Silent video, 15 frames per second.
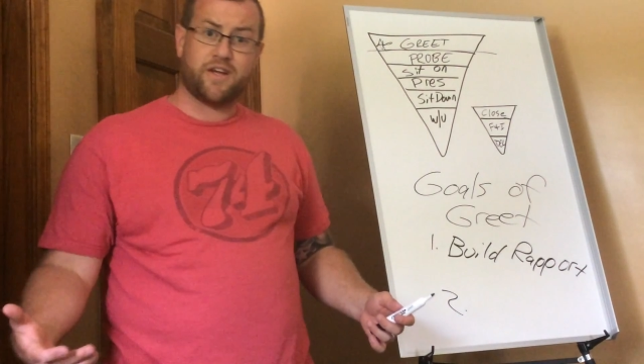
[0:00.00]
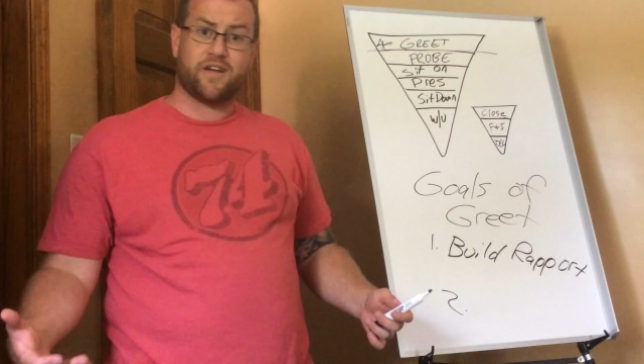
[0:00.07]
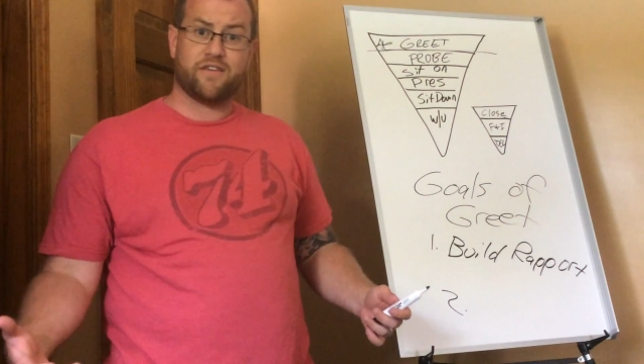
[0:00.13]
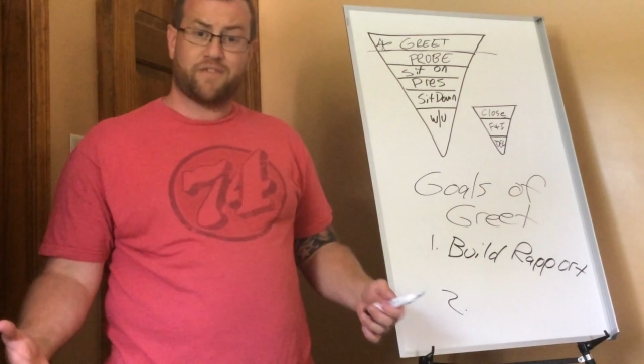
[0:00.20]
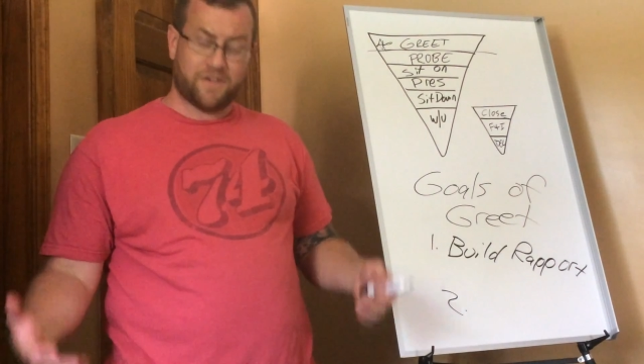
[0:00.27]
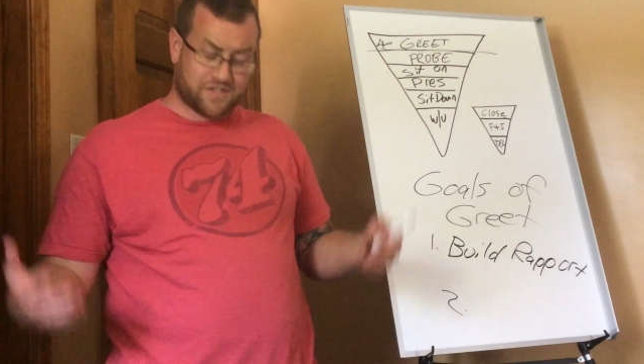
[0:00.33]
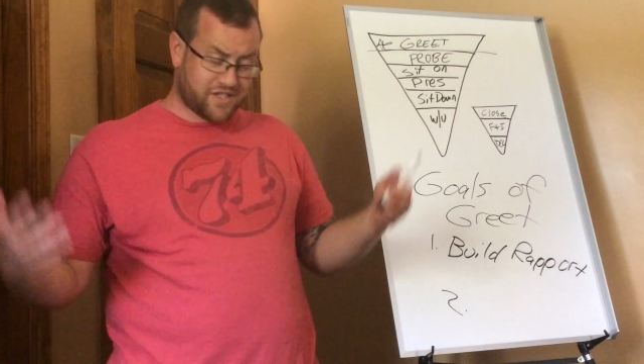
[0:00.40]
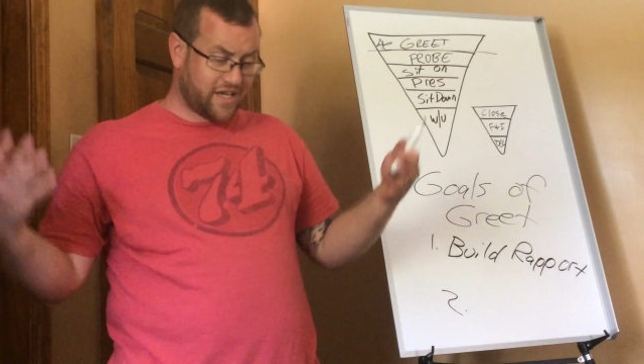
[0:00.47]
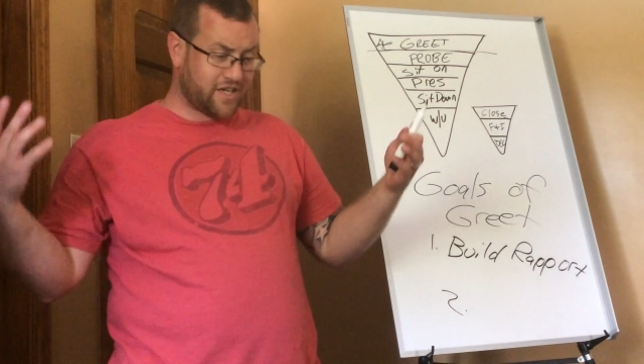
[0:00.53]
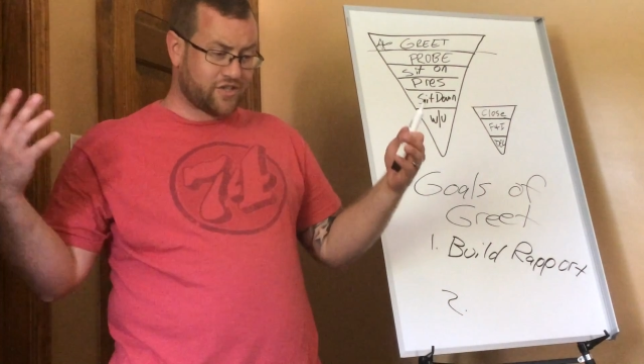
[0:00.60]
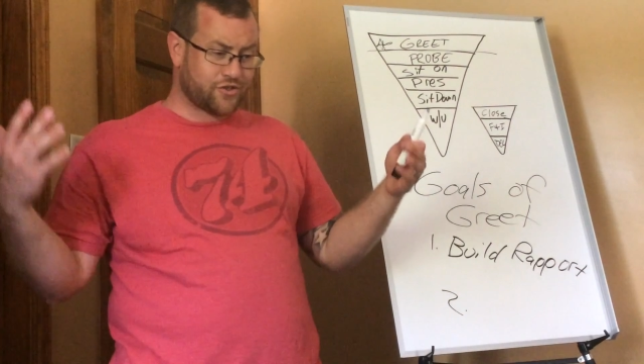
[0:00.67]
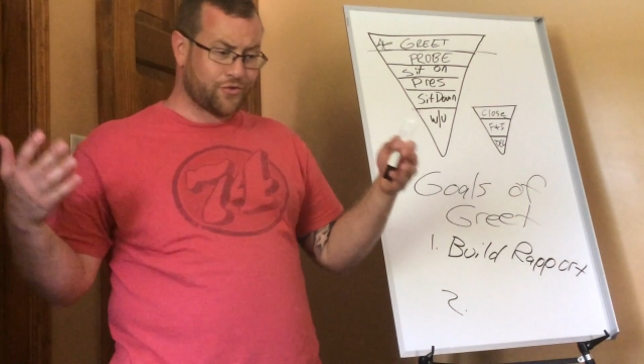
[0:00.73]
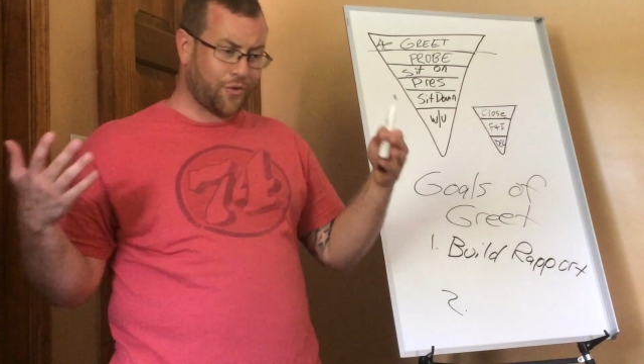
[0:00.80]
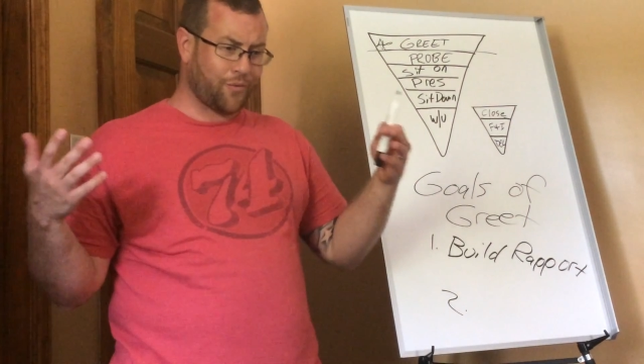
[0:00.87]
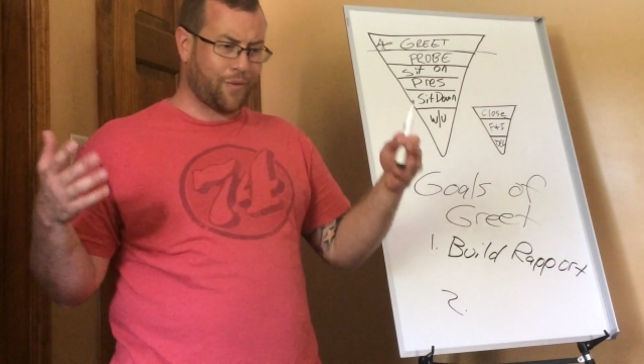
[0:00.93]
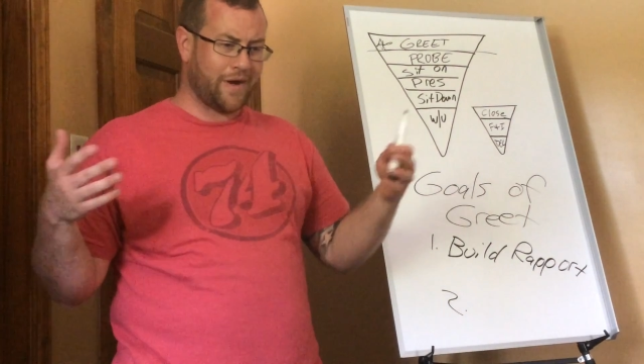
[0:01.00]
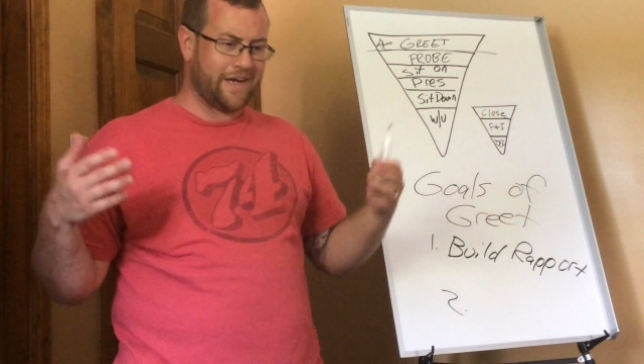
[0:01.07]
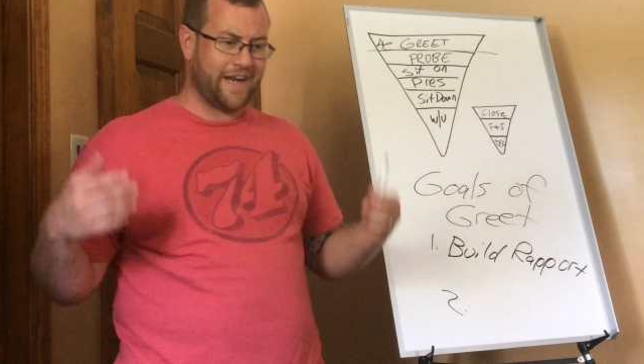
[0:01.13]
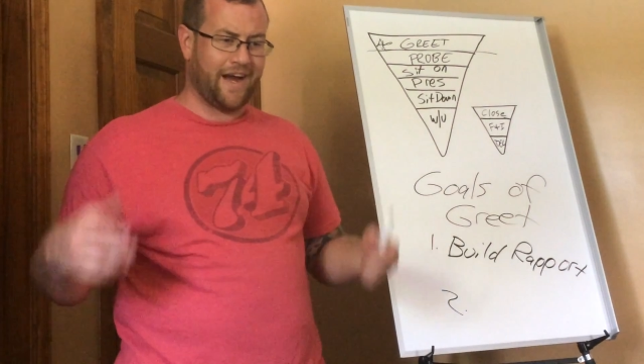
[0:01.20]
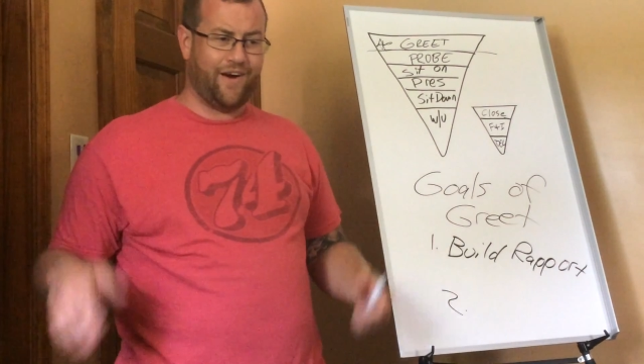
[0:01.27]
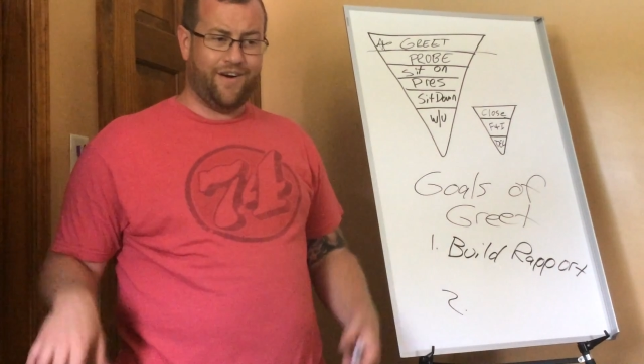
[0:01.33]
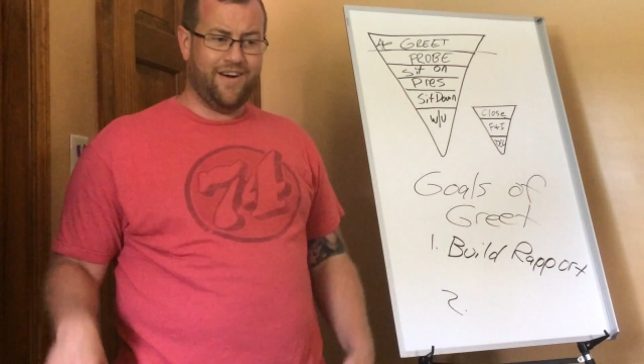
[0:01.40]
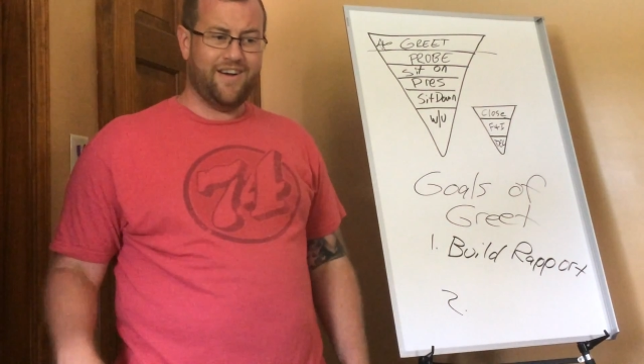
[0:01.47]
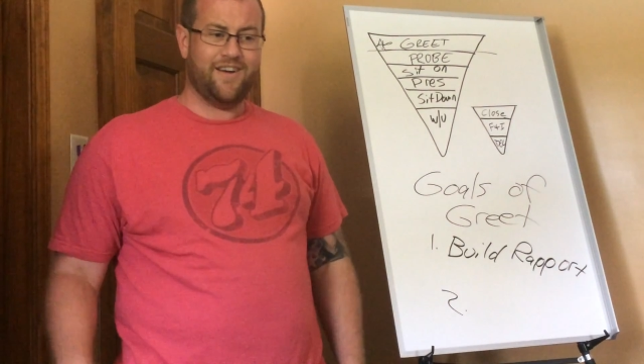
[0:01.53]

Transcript: If I was standing at your door right now,